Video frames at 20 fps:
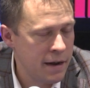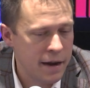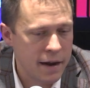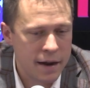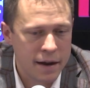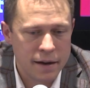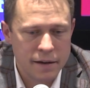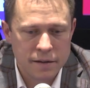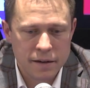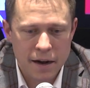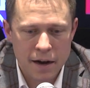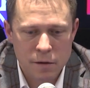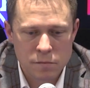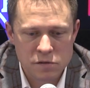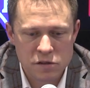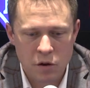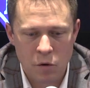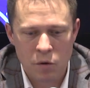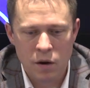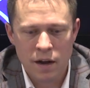And
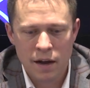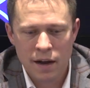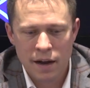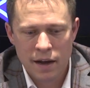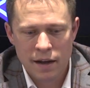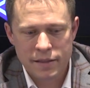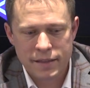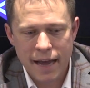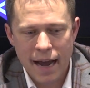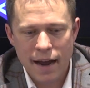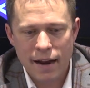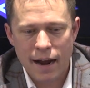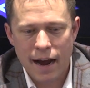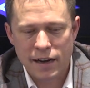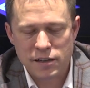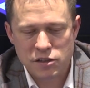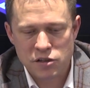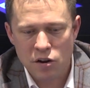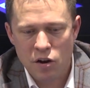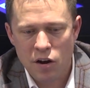so that I
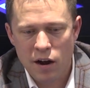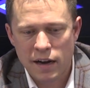saw